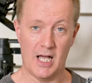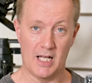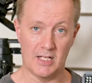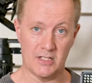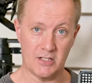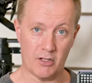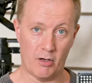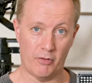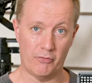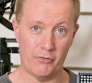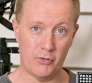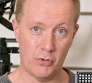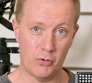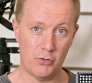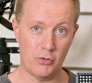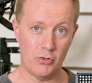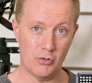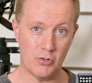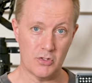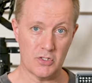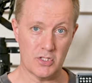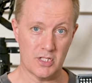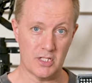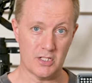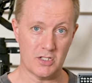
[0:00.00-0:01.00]
And so if you
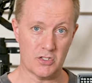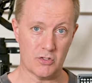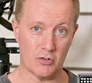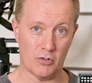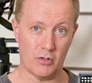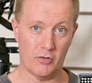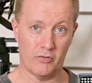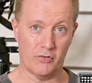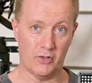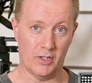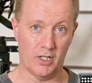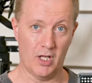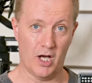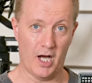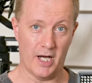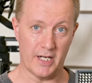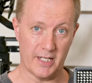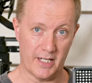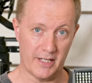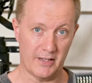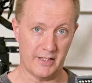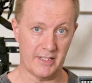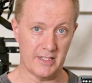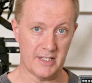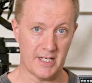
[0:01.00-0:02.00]
use this sort of a
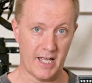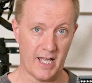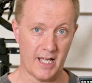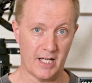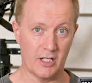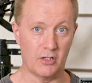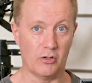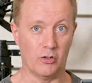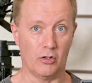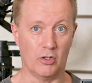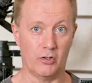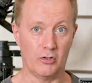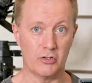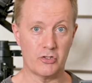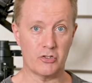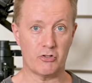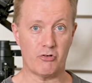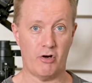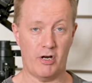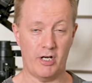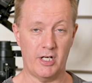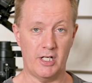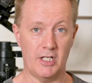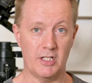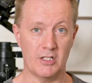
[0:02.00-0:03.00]
light at this angle
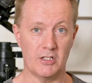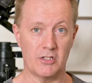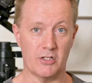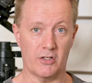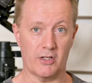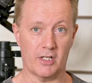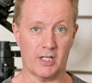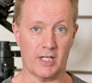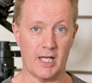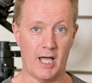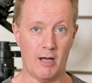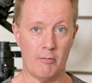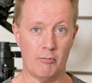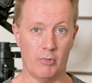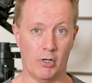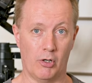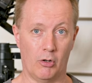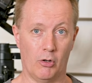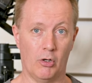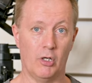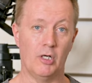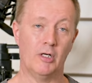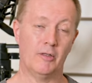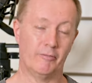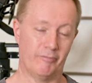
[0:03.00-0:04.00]
straight into the camera
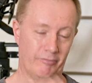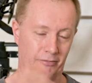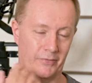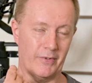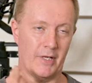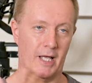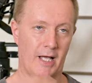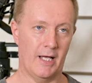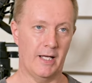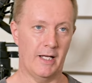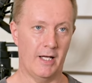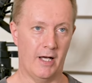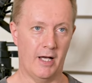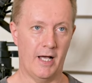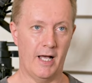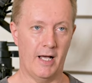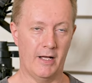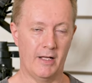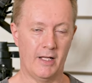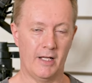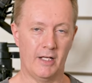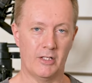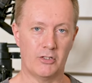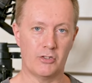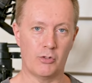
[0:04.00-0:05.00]
or
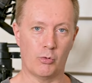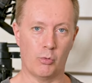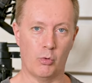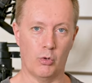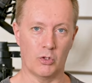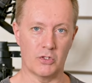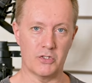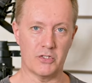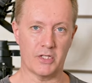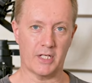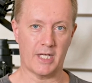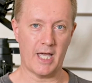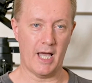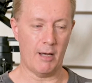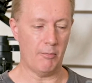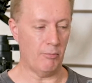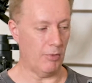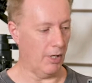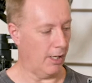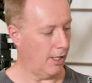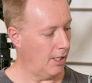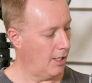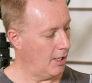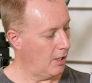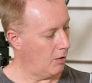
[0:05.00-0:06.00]
towards the
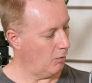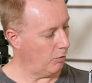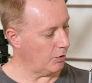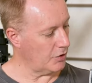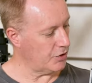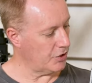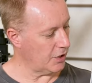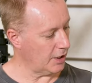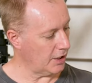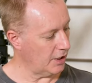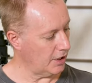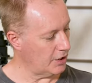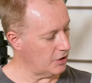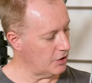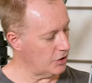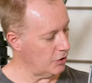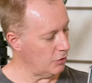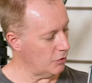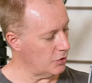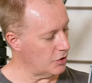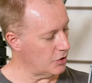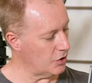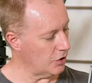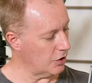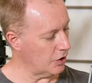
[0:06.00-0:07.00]
camera. What you're going to
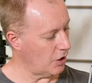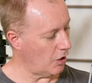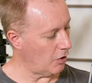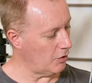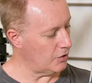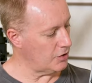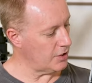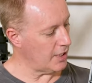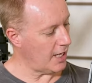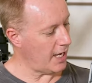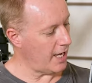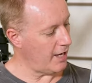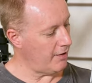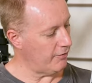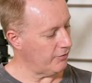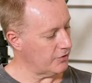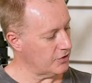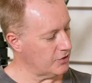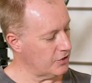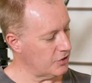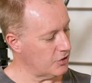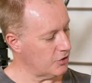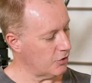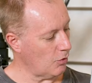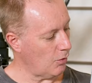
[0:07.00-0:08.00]
do is you're going to have
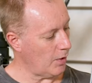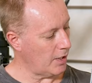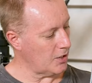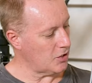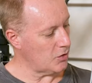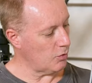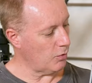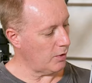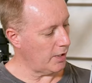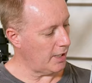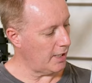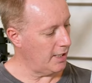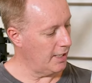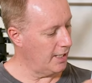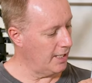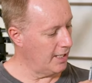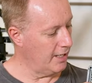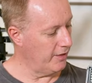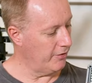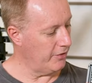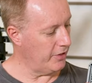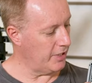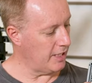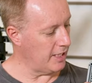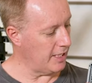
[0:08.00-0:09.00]
a situation where
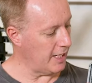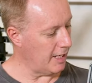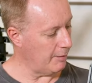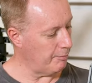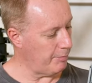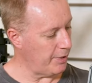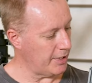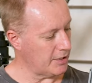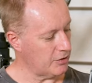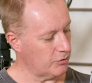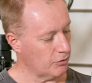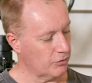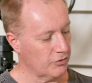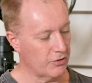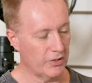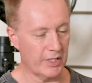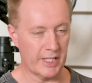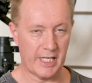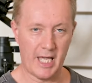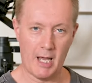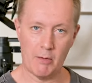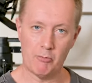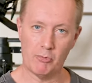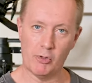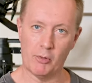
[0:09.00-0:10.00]
the uh, pixels in
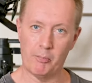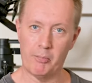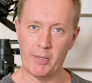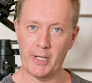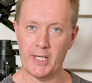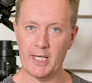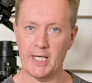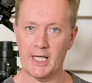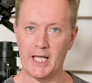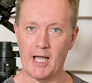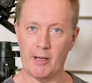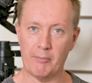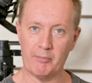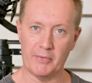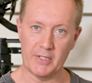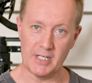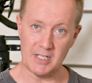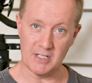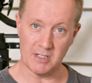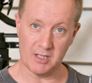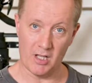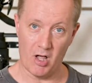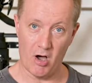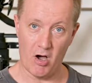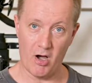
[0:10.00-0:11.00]
the camera are picking up
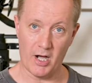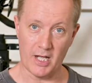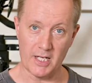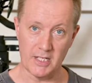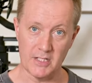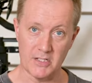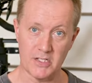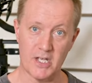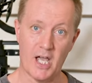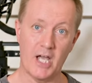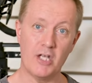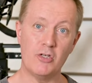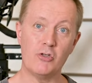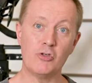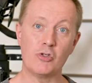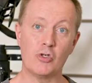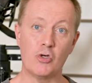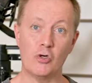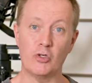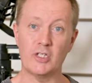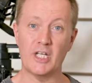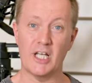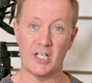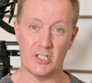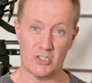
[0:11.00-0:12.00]
these lines and you
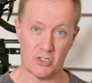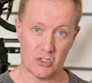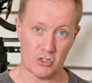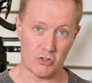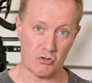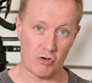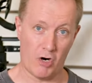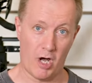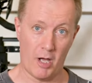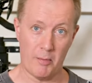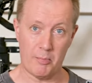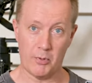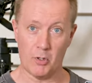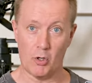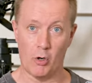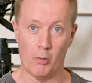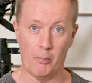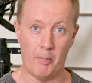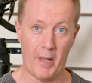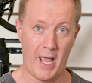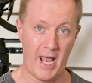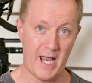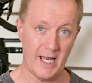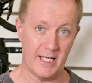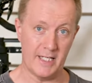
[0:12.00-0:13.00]
could get striping or
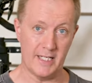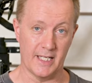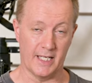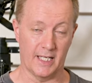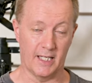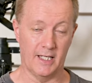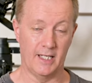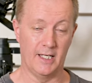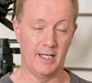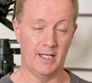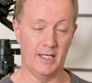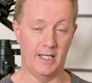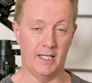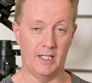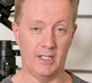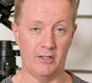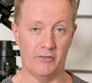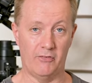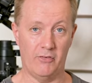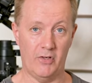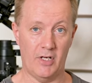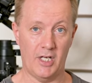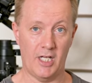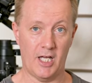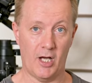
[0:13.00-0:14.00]
banding in
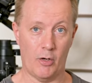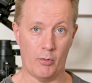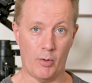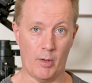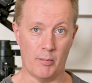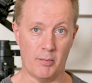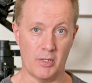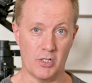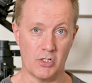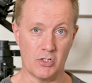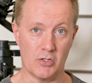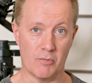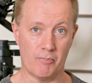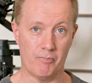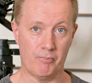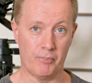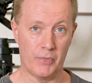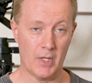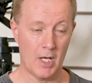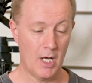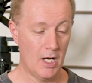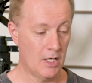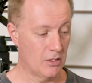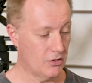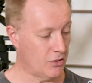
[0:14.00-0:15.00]
your video image.
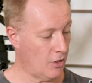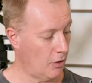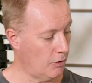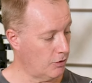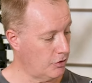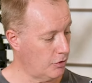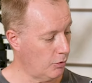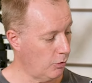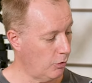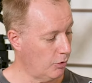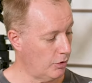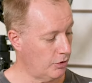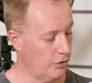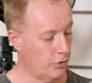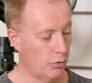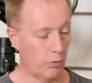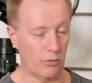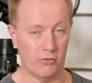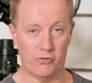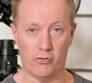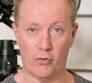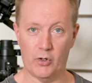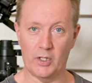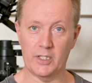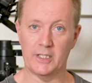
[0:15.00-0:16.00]
So to order
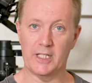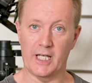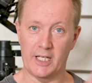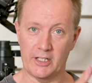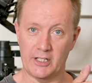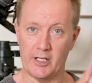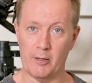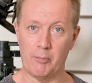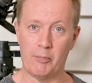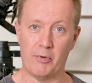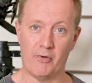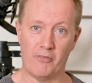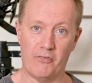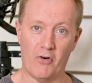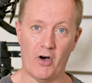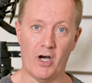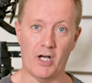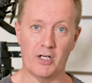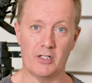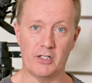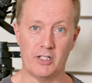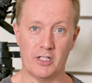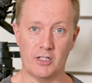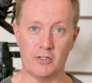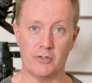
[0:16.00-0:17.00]
to avoid that, they
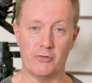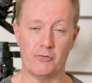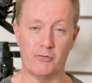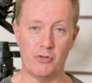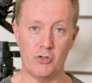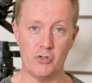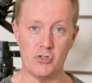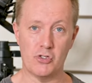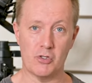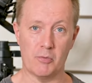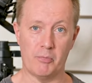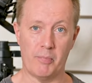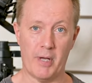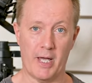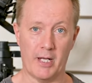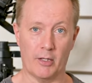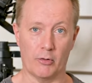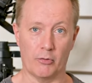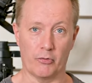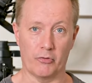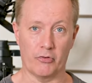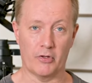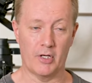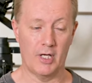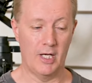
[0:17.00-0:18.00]
provide uh, diffusion
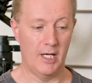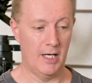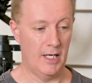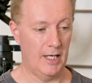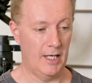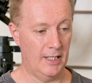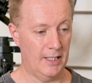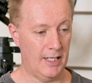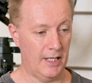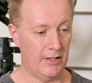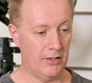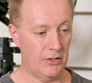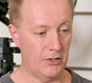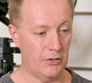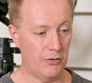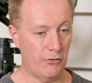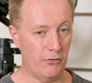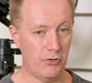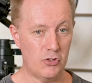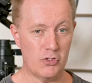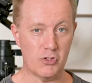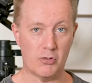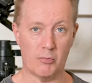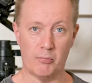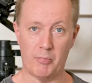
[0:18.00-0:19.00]
panels. Now the
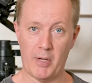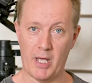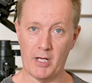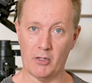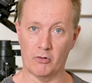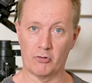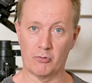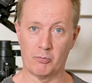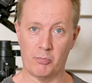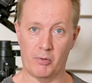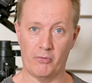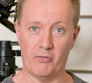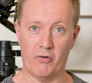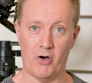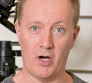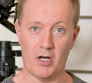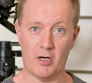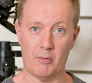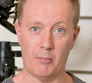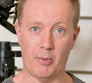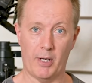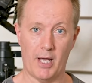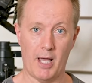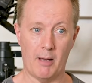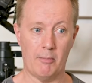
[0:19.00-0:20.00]
diffusion panels
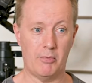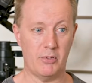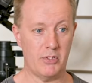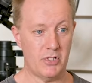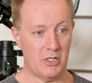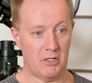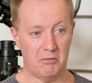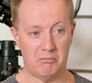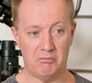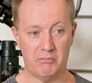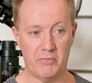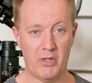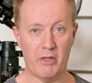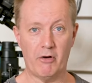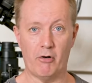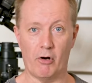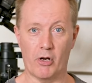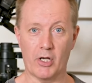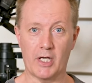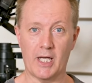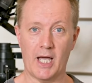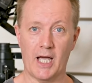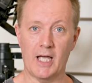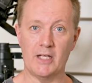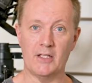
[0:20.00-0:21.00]
provided by Aputure, they're
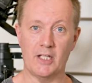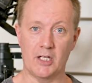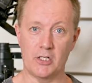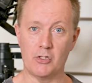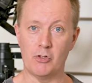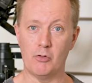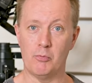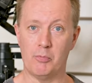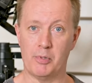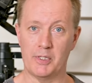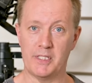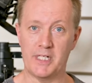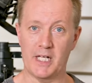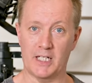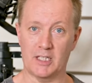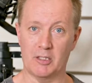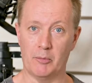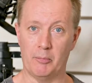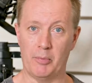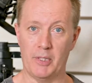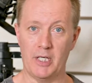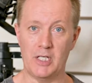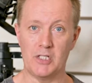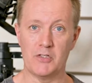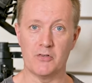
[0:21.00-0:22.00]
okay, they do protect
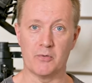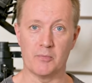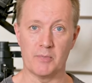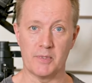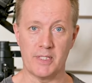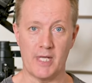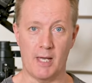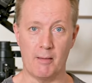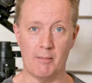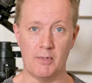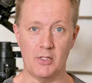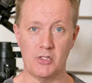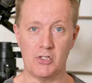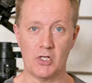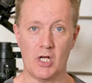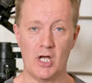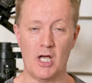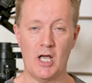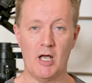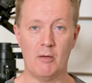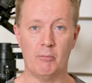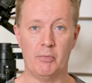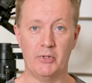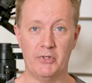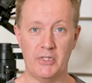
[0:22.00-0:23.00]
the beads from damage,
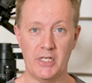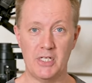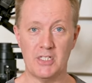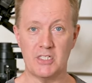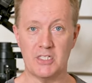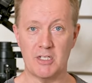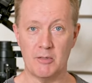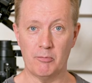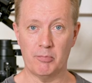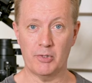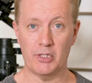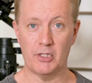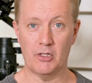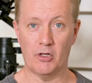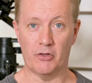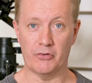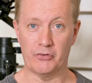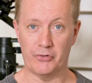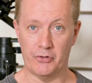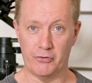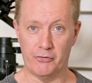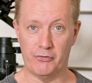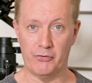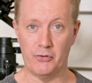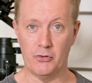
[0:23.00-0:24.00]
but they're simply
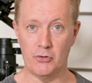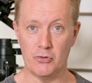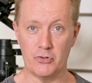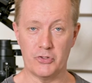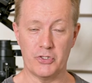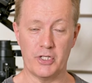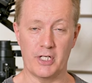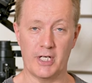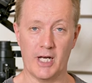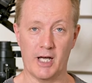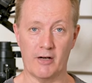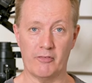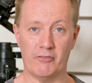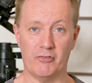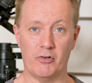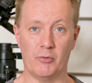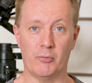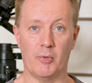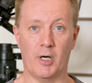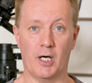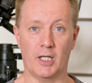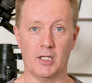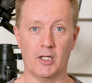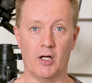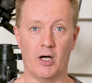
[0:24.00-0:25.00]
not diffused enough for
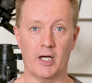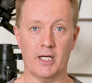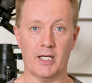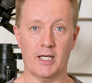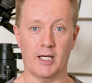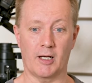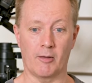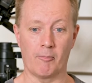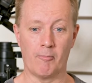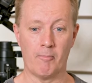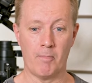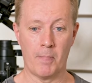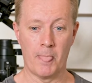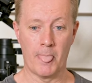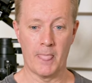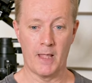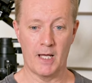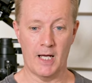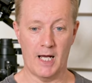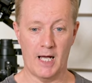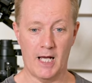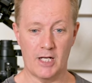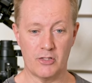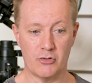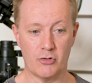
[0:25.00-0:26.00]
my liking.
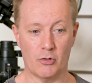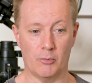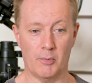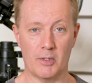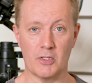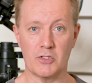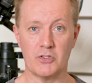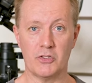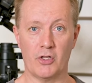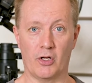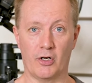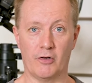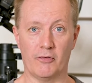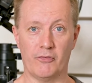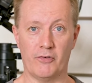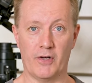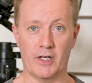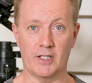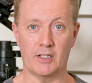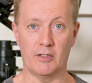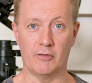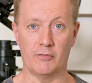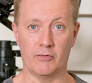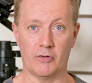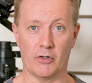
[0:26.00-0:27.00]
Uh, it's almost
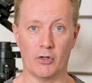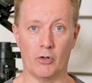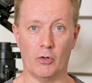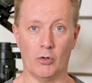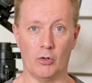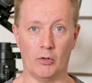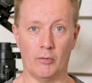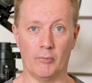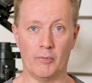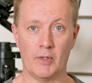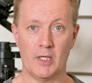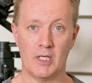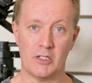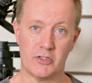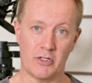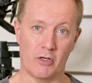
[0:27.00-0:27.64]
non-effective at all.